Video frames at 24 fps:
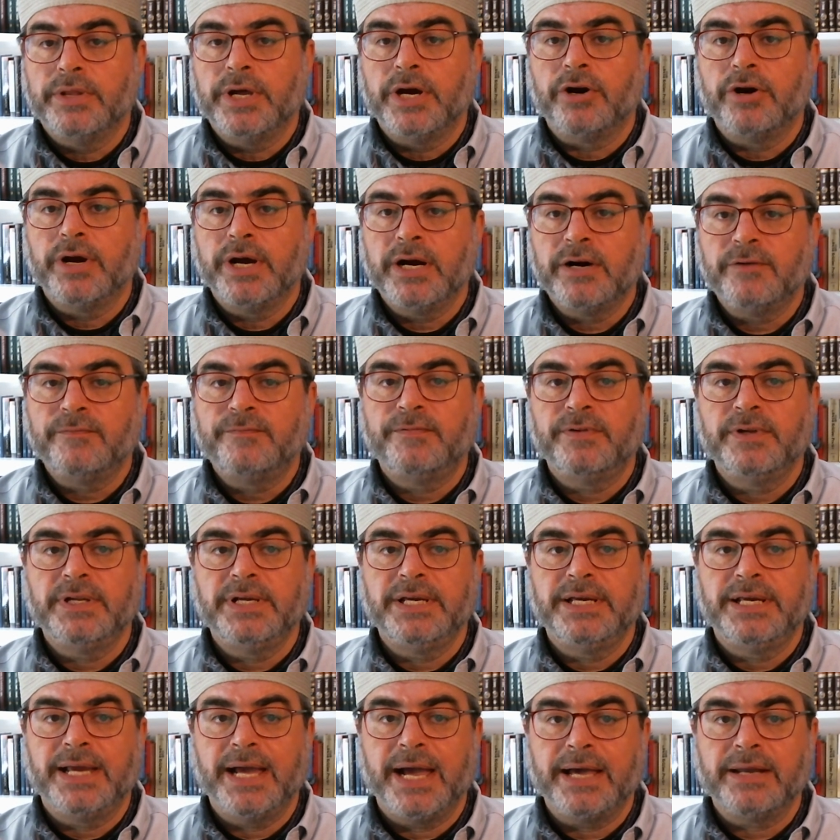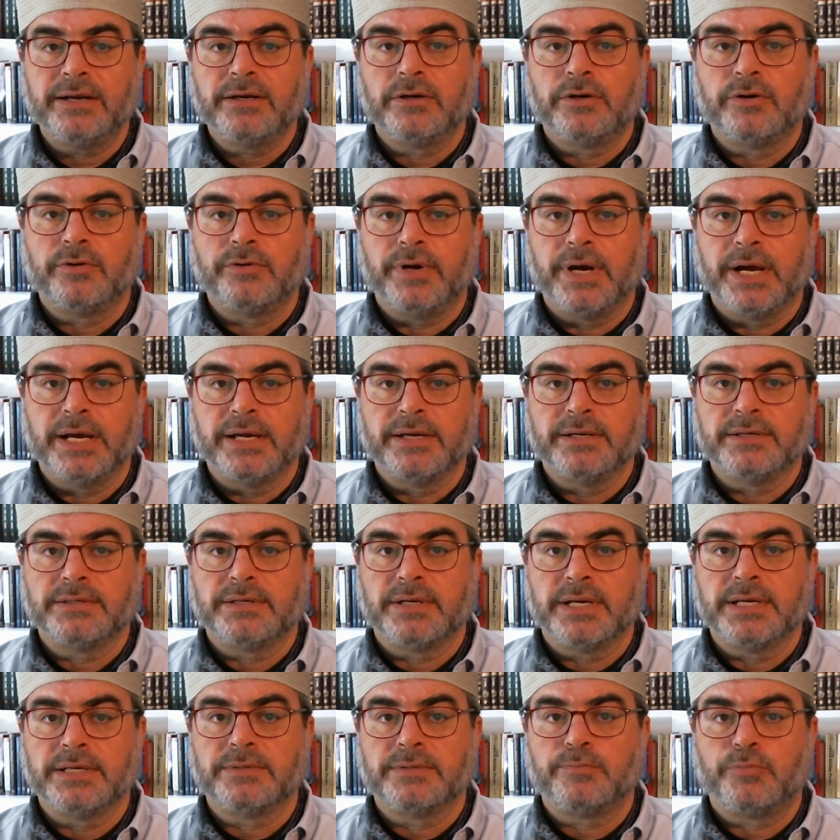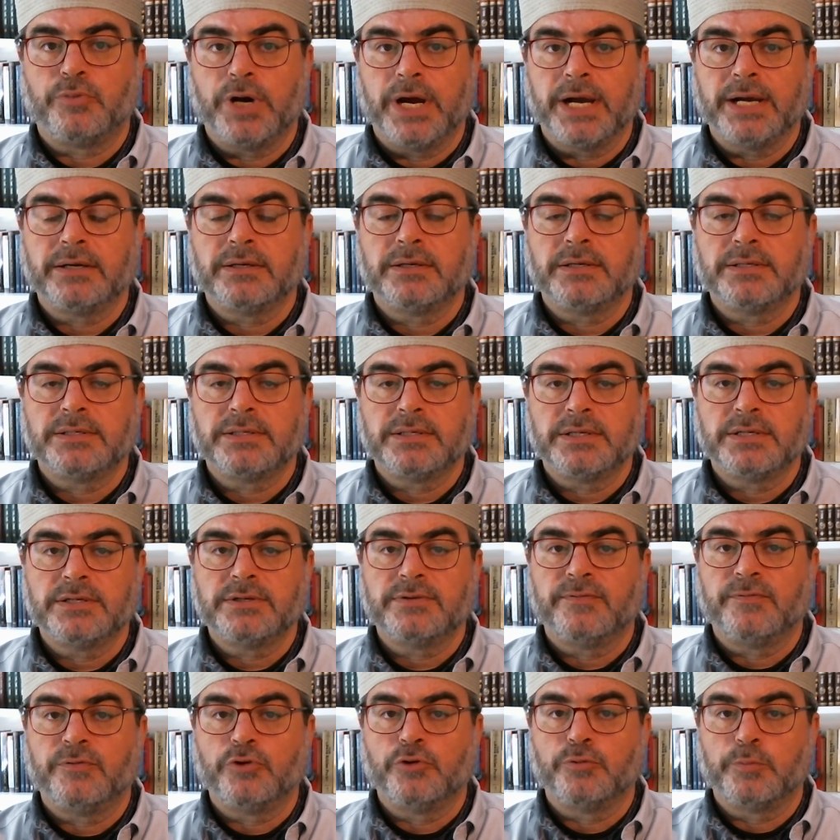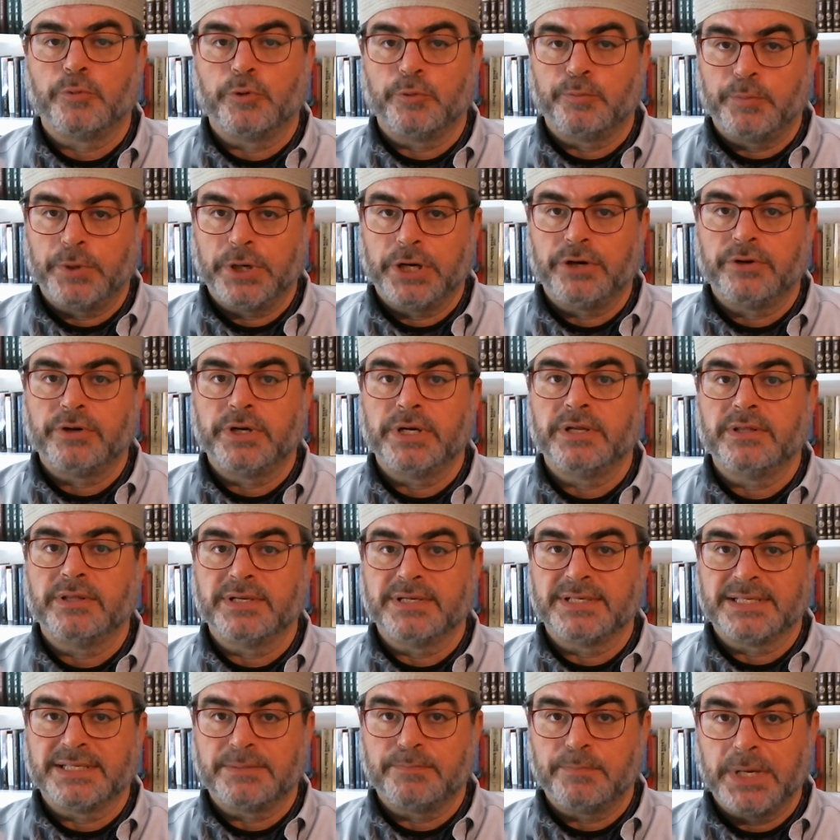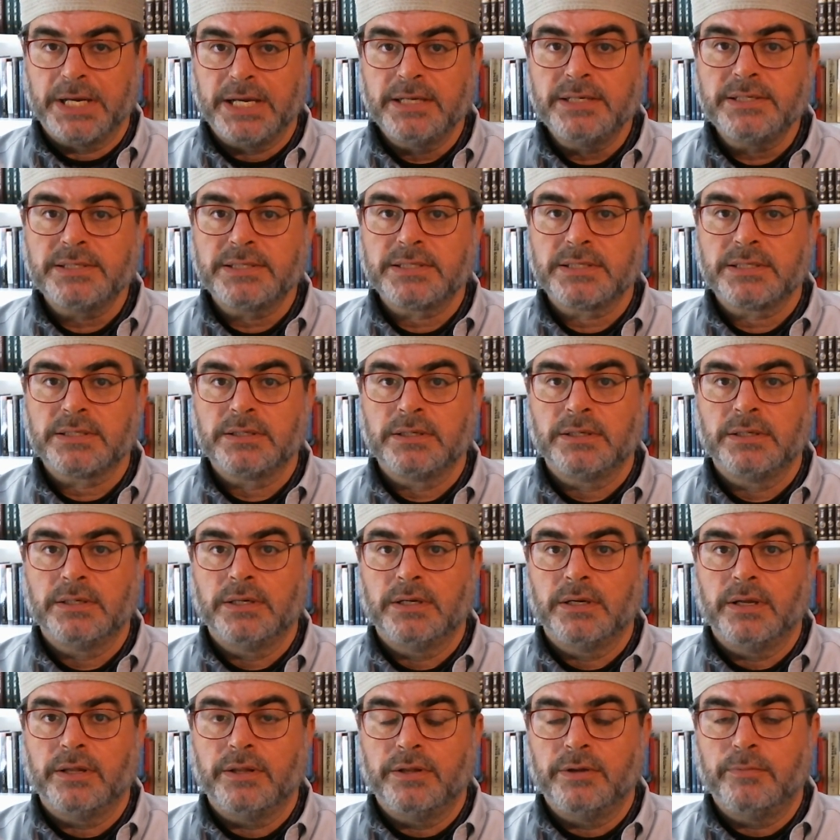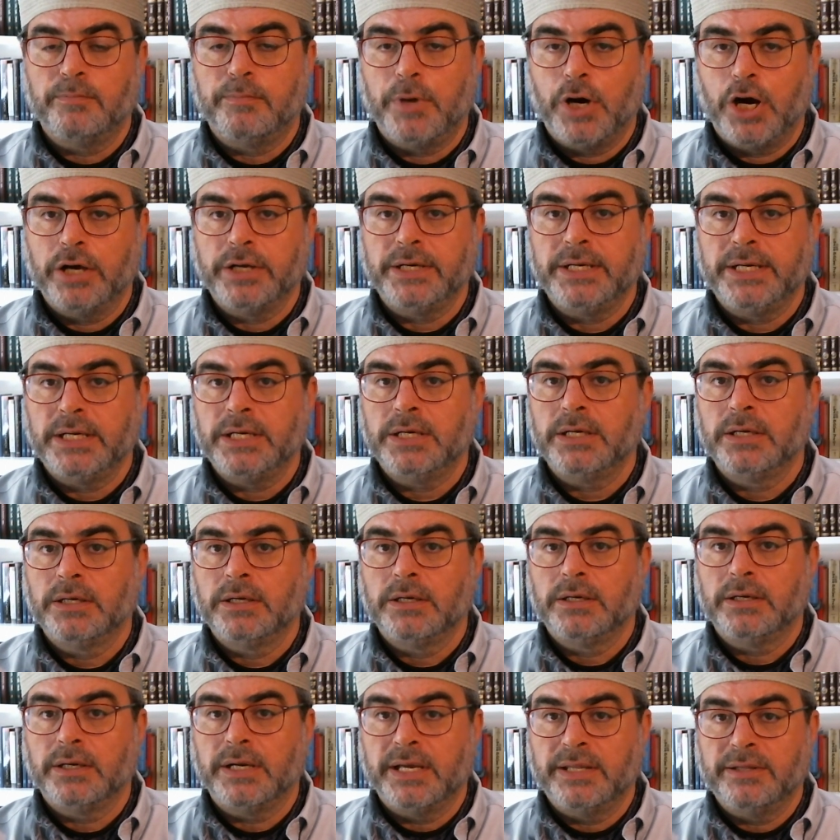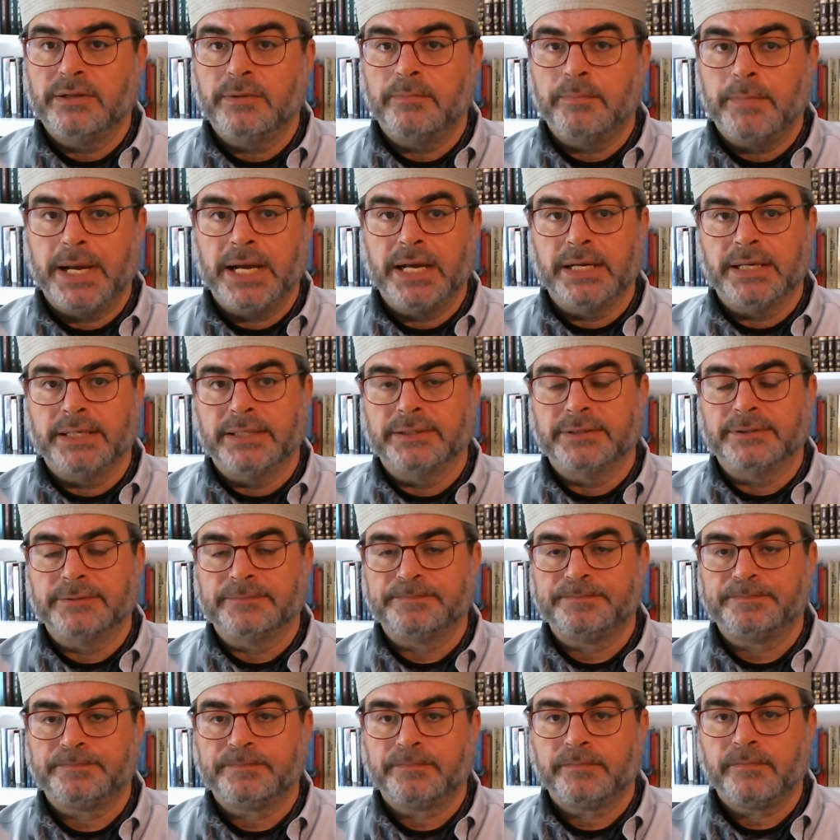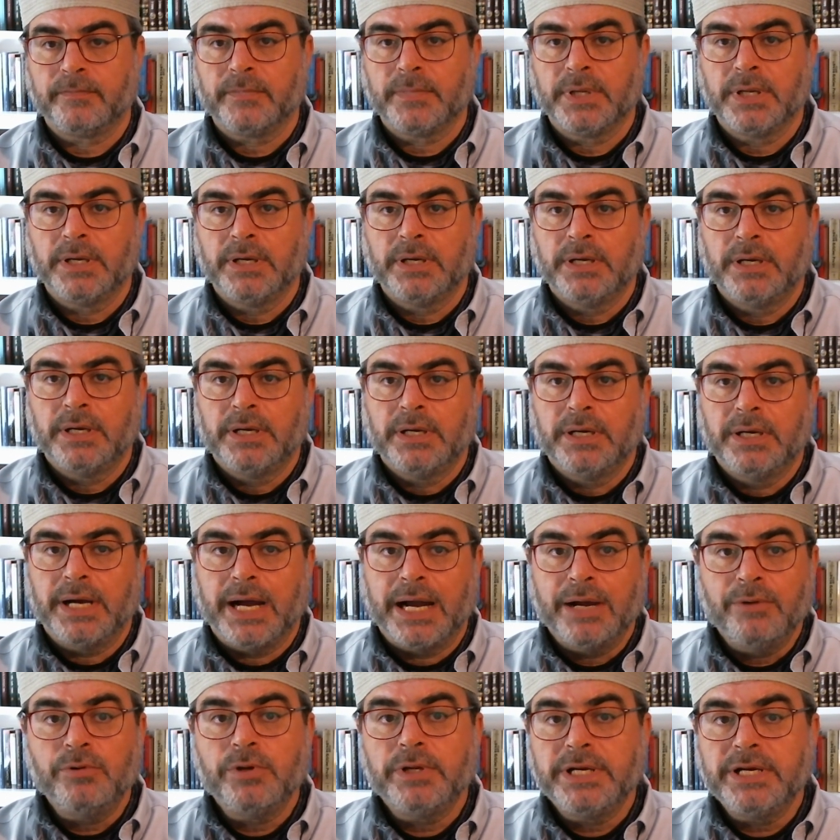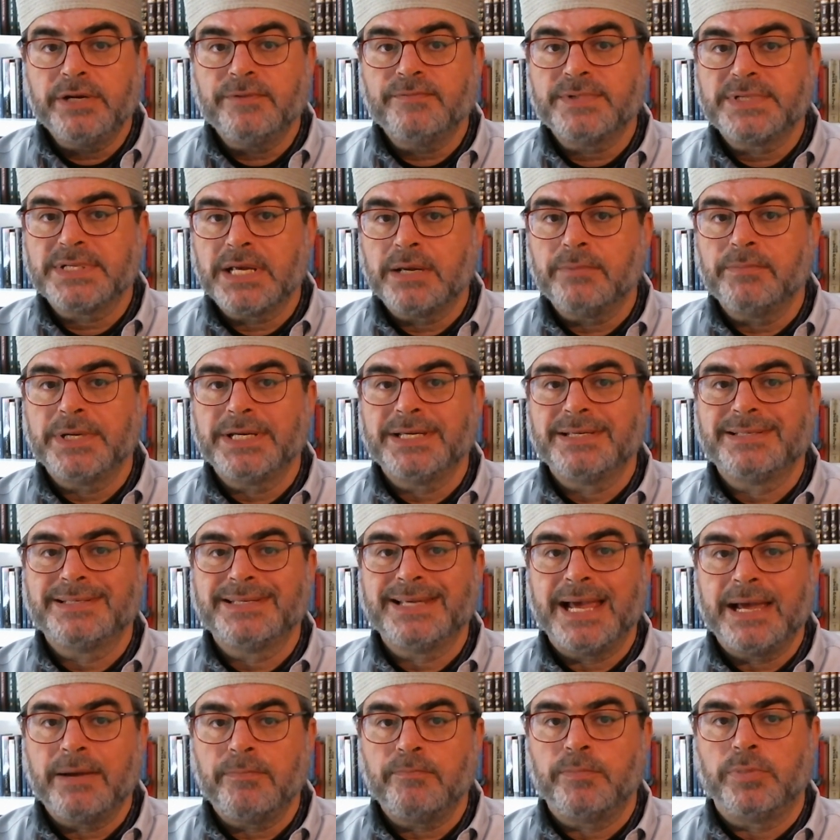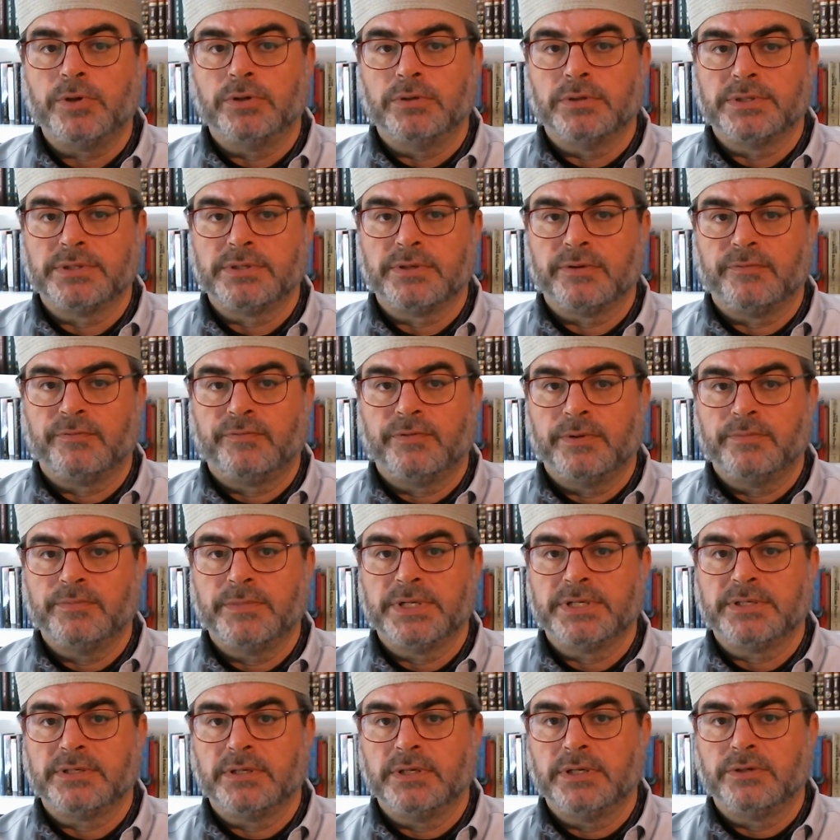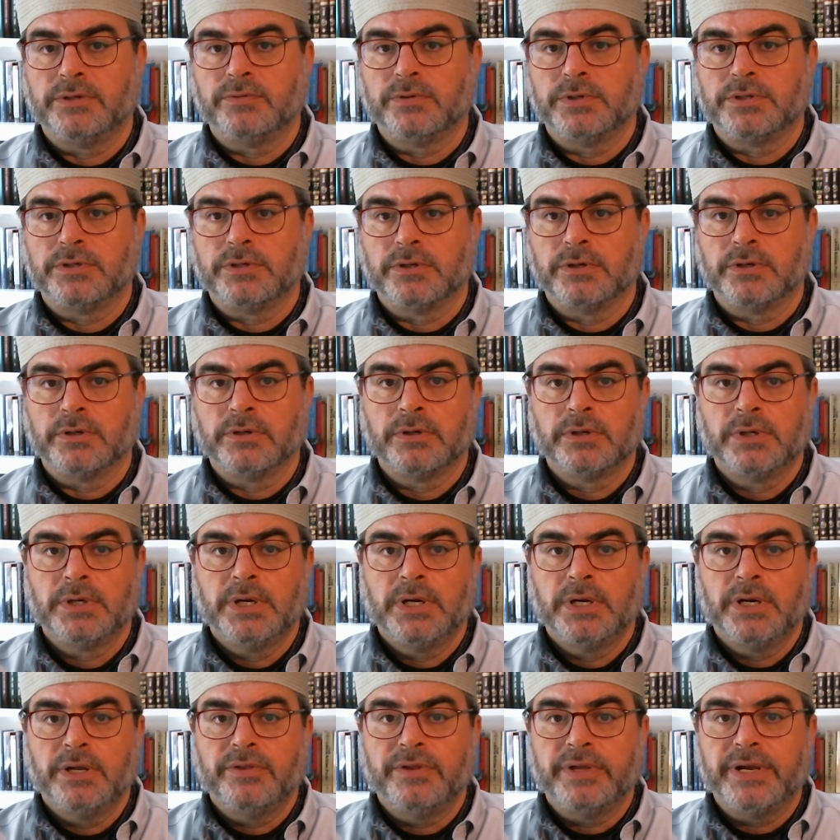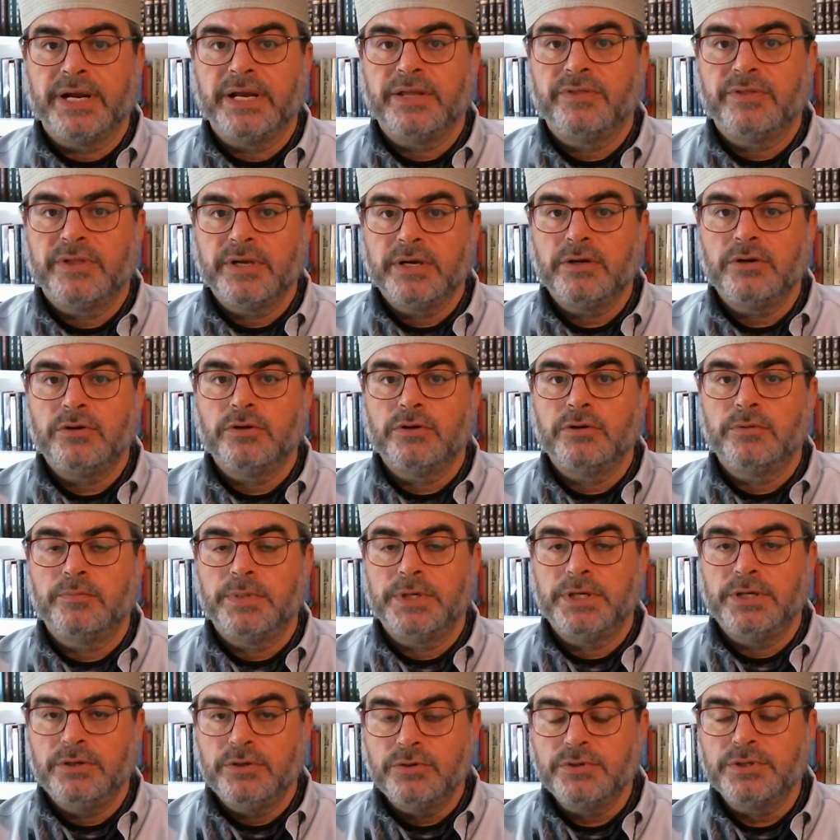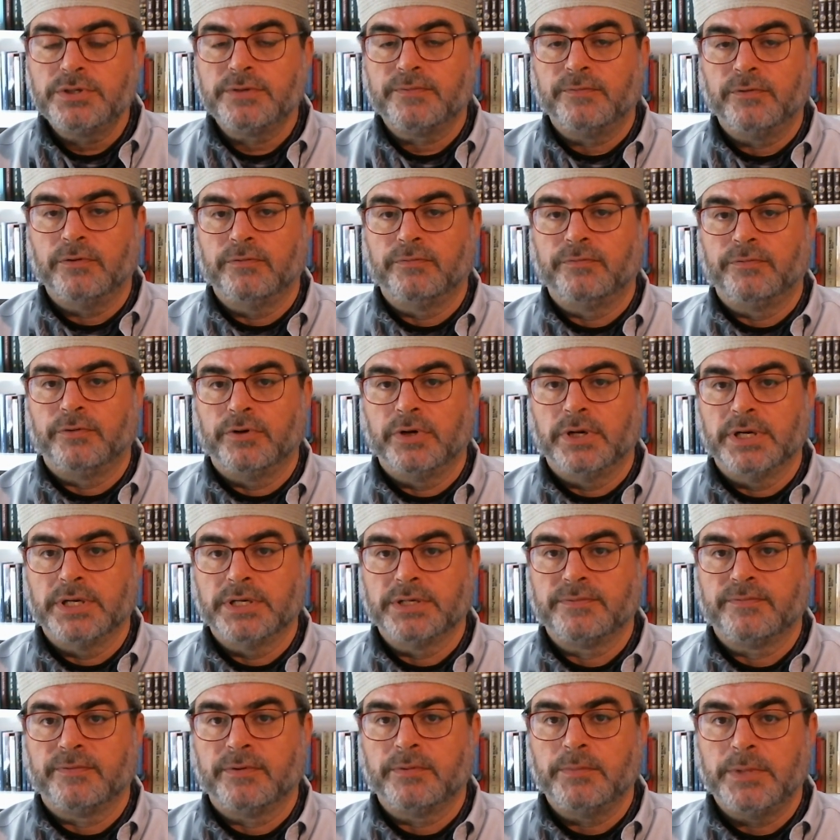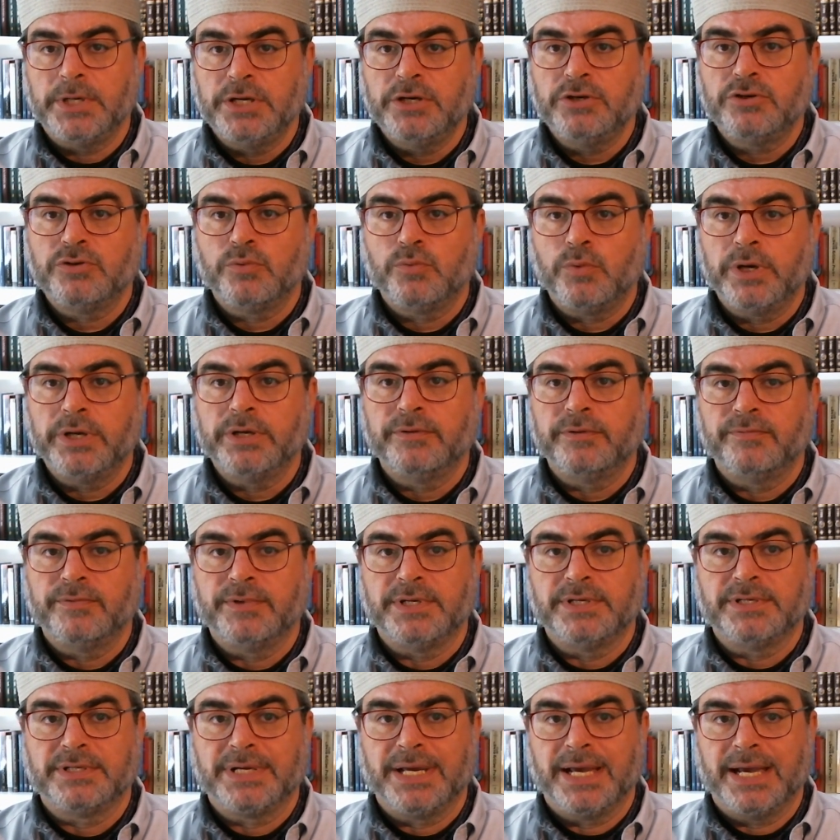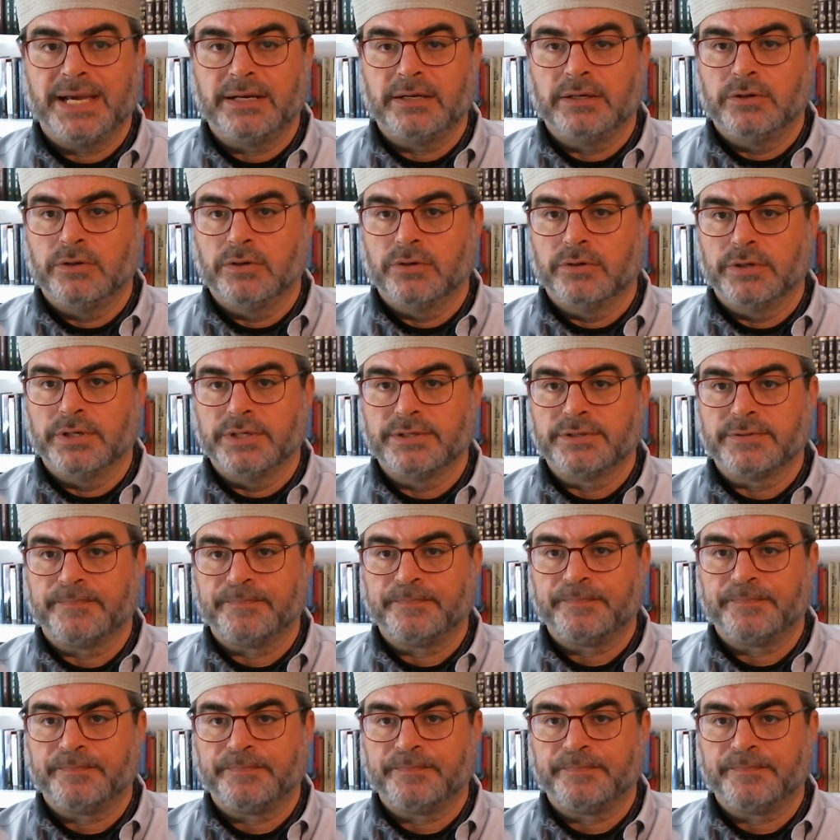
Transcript: are helpfully categorized as practices for preparing the space, the body, and the mind. I will give some examples from this literature that I think could be useful for us from each one of these categories.